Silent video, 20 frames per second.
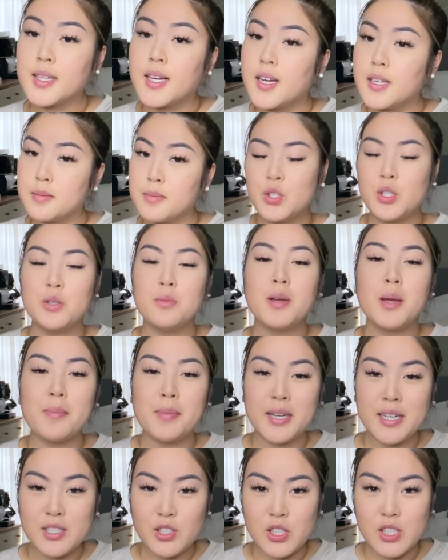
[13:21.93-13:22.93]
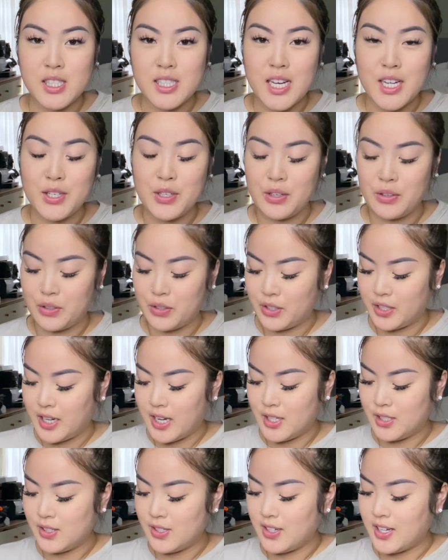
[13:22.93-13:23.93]
Guys, 2 of my bunnies just got neutered
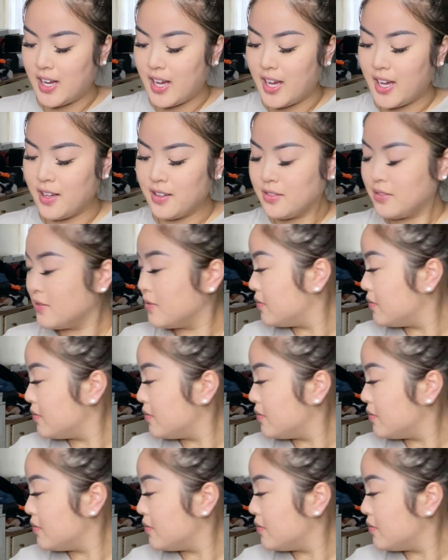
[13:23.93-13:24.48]
yesterday.